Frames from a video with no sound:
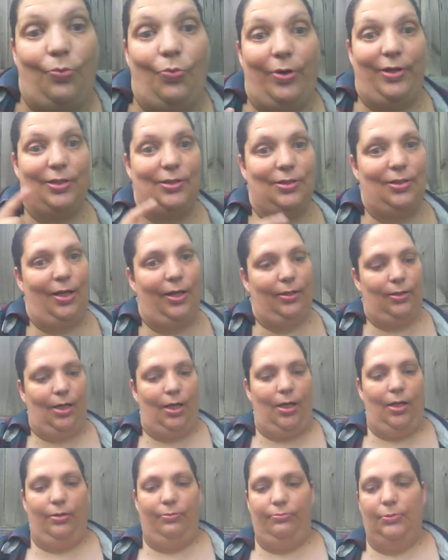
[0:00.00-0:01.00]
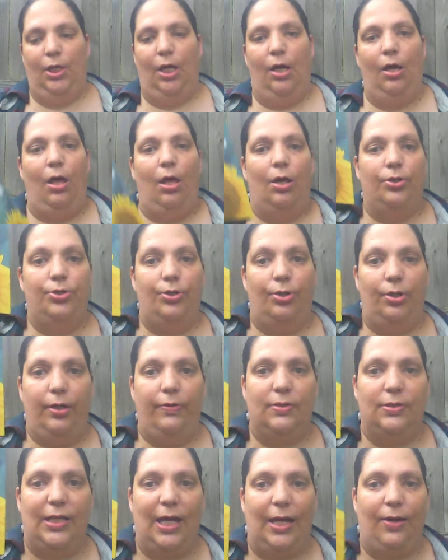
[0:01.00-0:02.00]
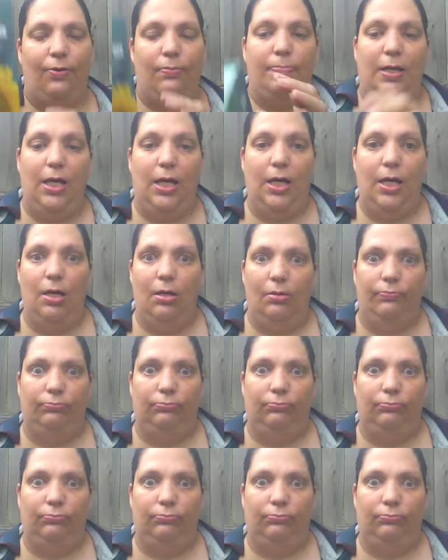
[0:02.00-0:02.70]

one that's like that. Journey of the Sacred Bee.